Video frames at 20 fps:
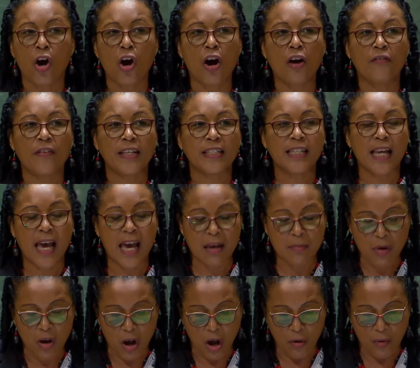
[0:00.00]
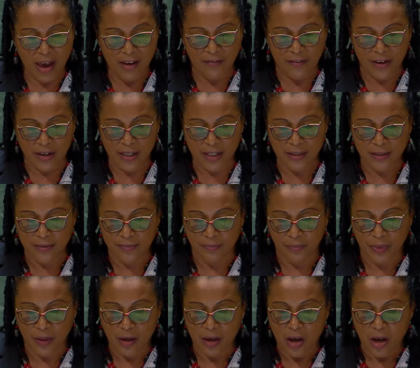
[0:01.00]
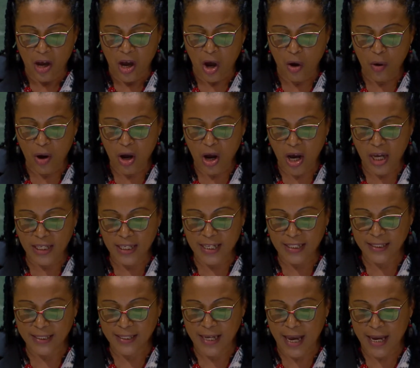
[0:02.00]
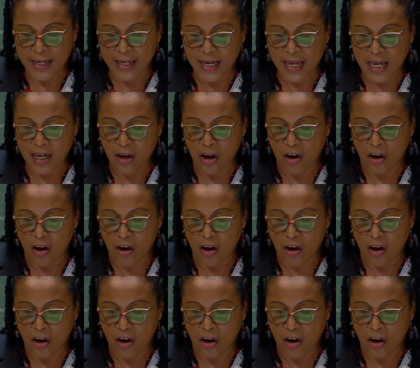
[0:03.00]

Over time, however, our understanding